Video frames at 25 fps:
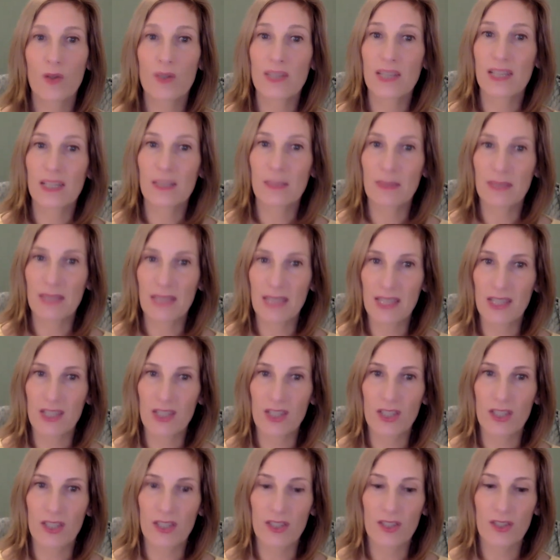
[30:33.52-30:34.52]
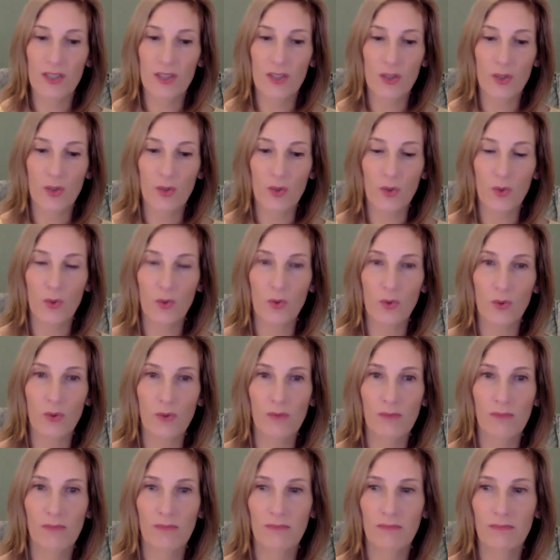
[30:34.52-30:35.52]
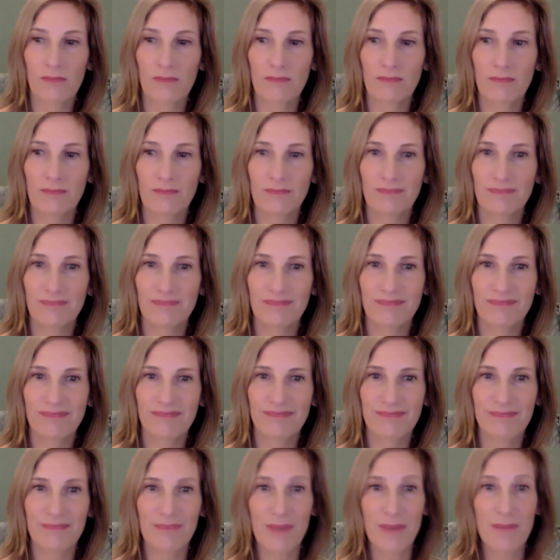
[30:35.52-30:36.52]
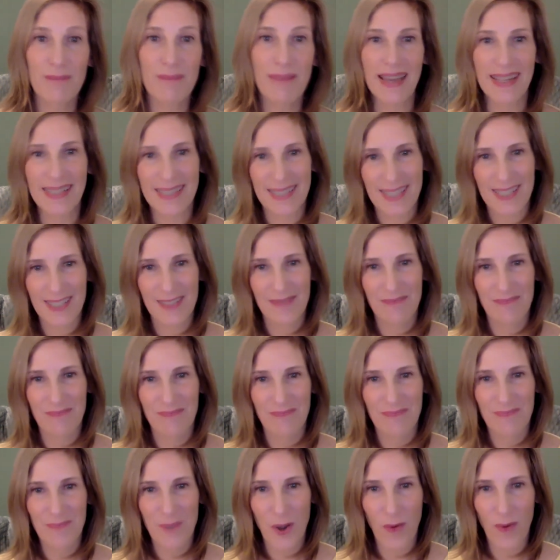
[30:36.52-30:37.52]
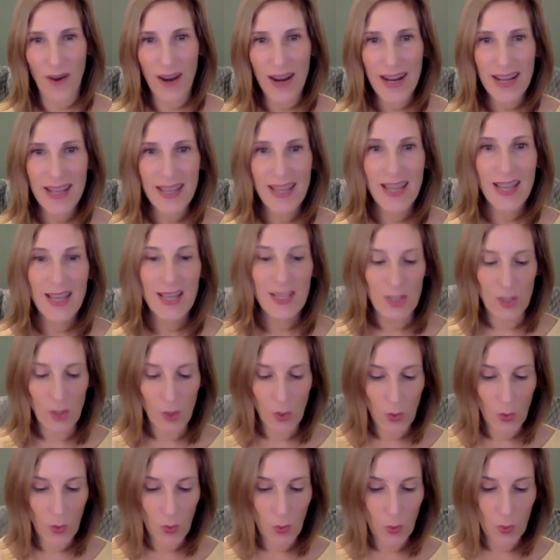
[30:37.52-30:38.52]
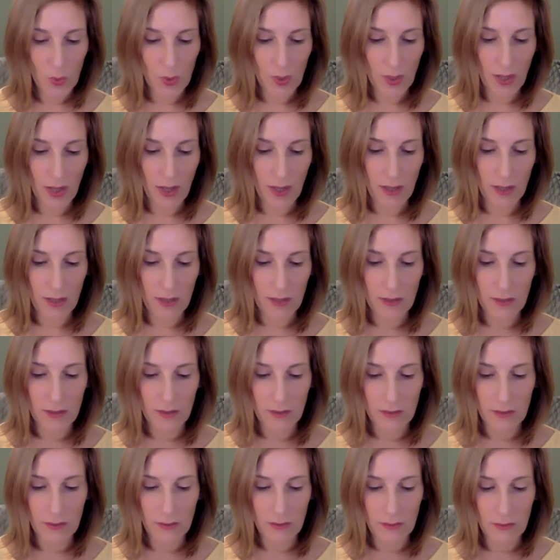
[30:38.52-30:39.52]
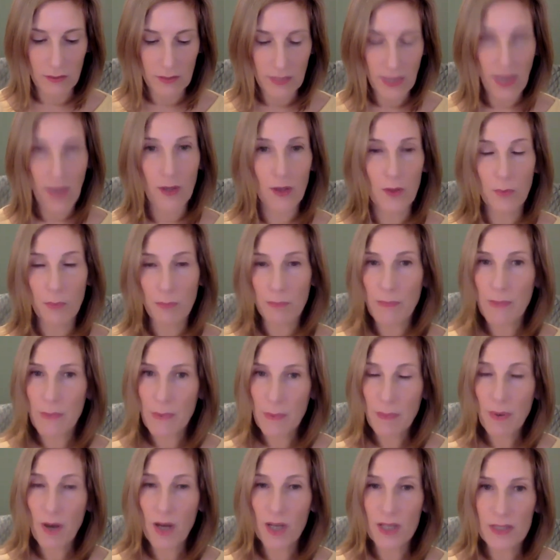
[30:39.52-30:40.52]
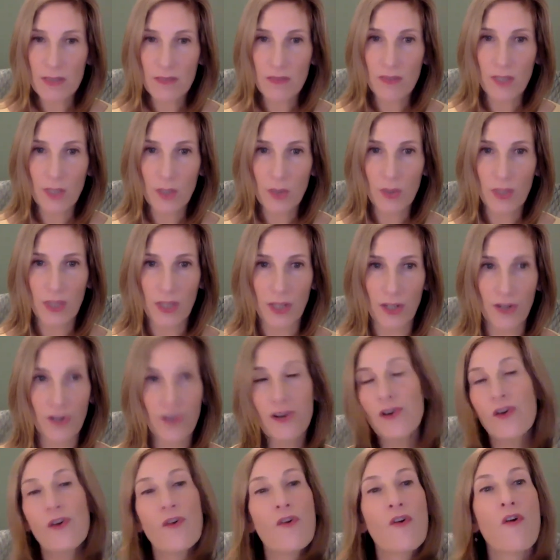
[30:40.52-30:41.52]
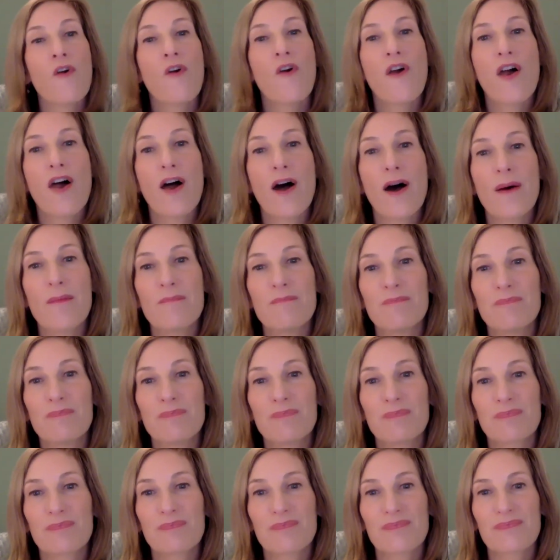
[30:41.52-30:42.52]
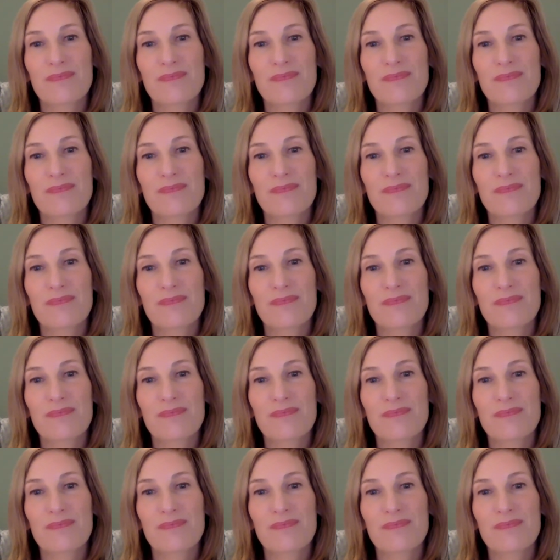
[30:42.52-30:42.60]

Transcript: expectations to be met. All right. So, yeah, maybe pause the video here, um,